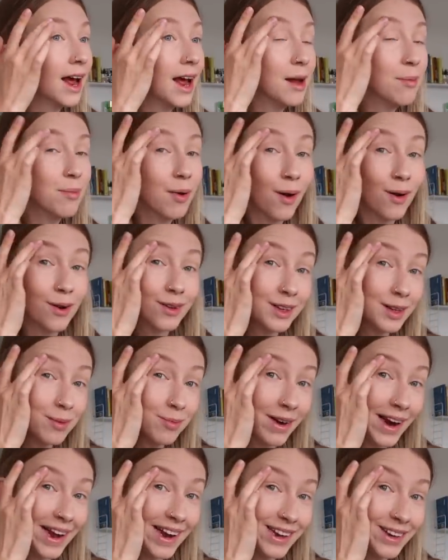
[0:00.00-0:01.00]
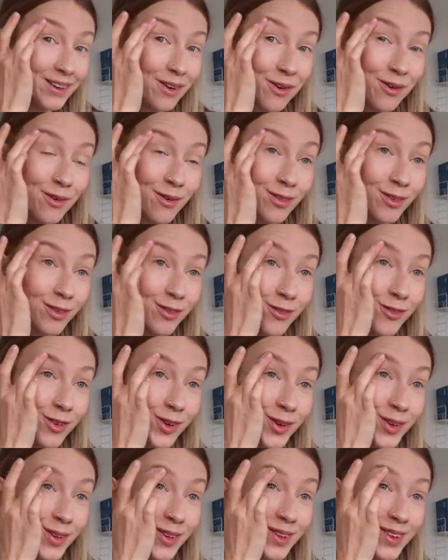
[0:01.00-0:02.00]
a party plate of
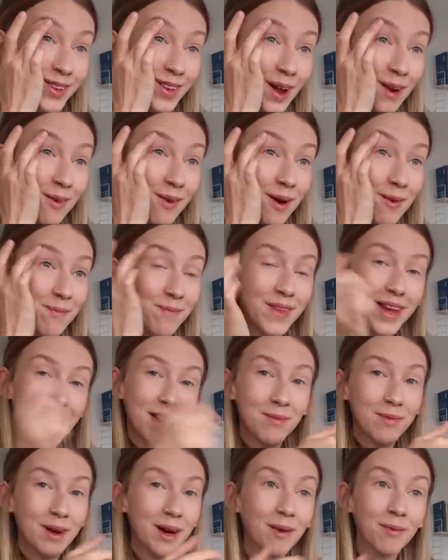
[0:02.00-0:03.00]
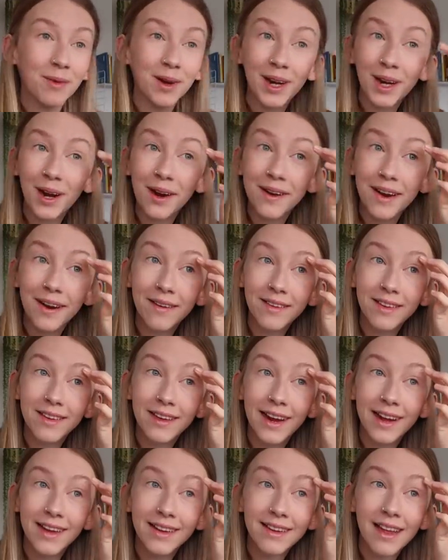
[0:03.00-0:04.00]
food. So um, in a bit, I'm going to go
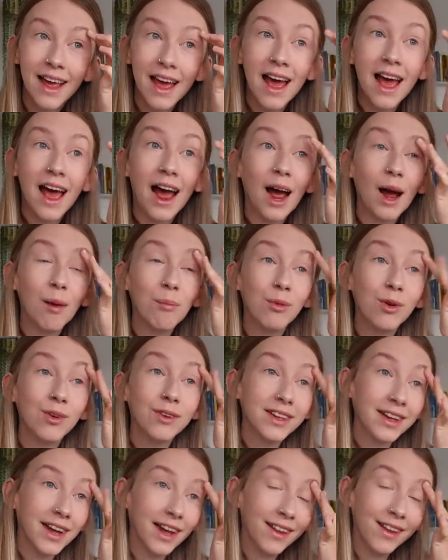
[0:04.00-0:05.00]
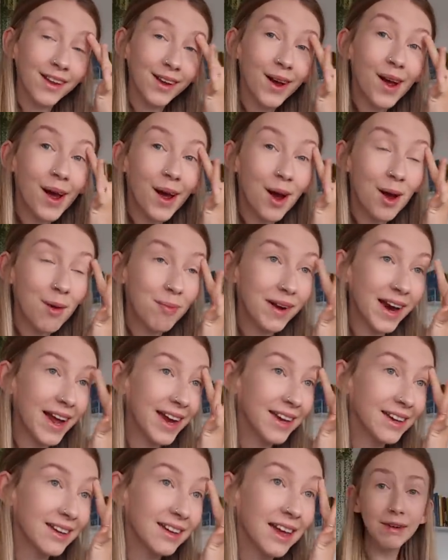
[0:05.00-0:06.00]
downstairs and put together her
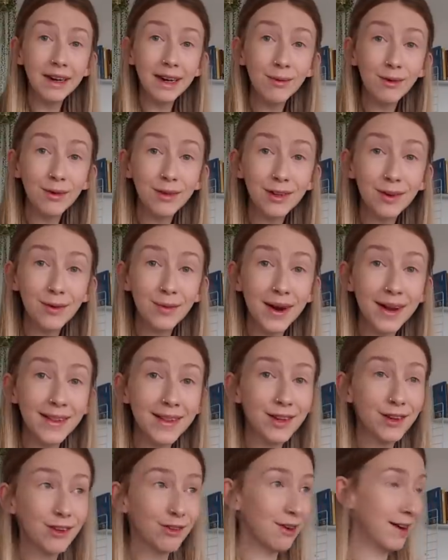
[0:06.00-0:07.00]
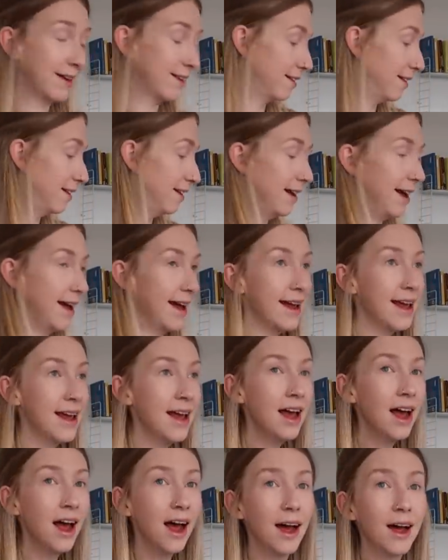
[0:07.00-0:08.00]
plate. Really wanted to wear this dress today,
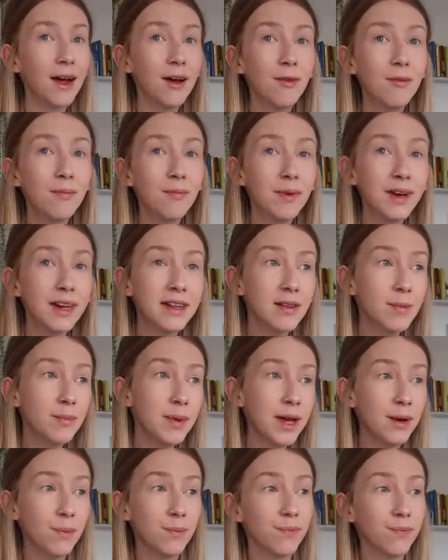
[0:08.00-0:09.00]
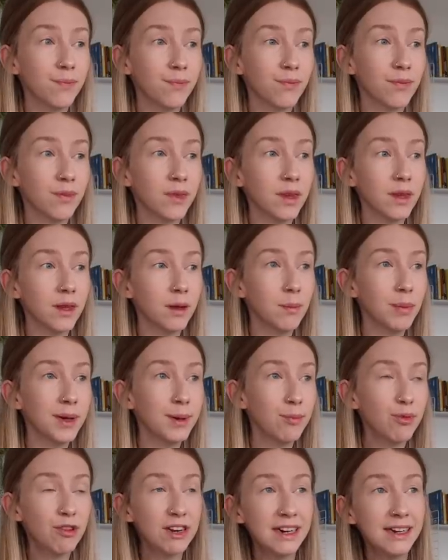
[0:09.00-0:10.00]
um, but it's a bit, a
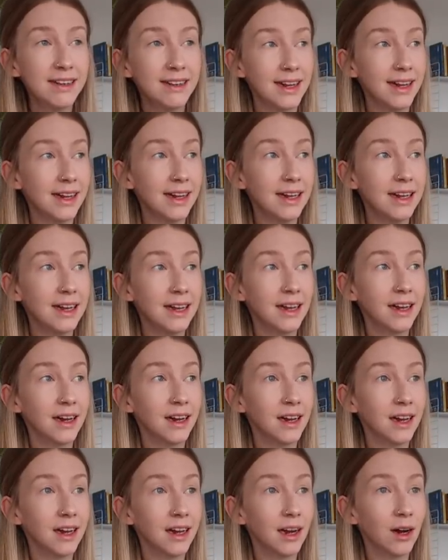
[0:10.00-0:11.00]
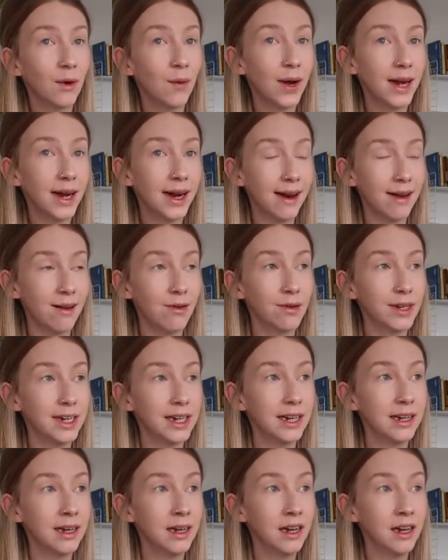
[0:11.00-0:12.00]
bit breezy and quite
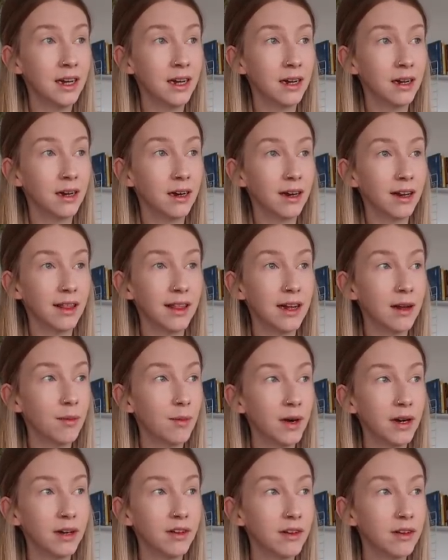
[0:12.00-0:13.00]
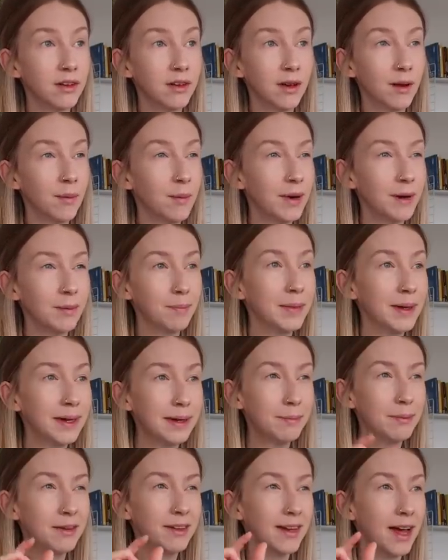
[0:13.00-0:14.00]
cloudy and I think I might just I might be
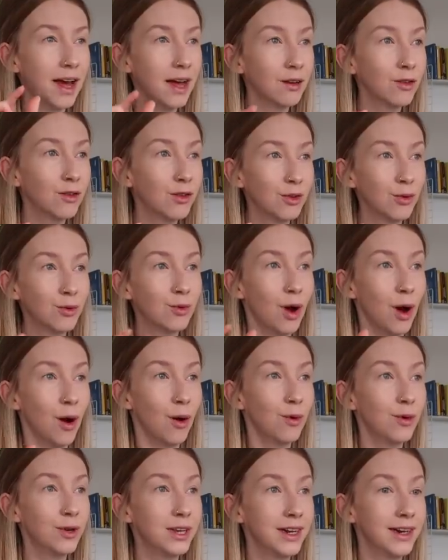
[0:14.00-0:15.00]
a tad too cold